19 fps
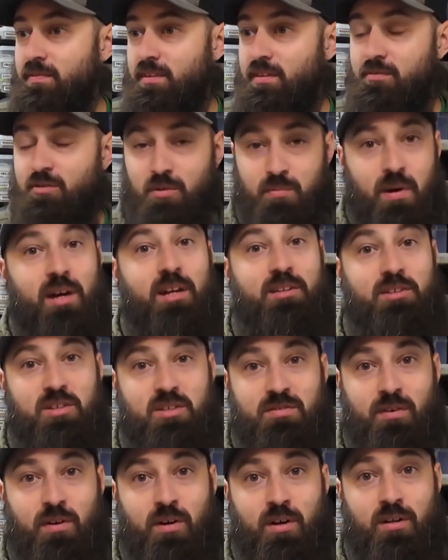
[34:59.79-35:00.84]
If you made it this
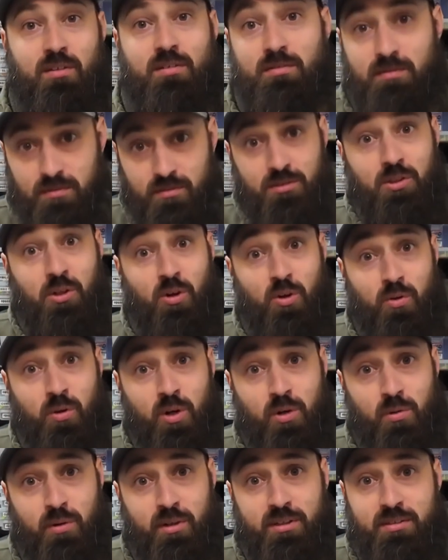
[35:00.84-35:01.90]
far, you're a
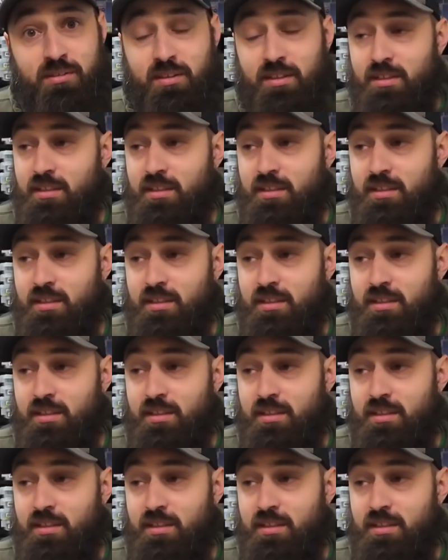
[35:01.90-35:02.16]
real one.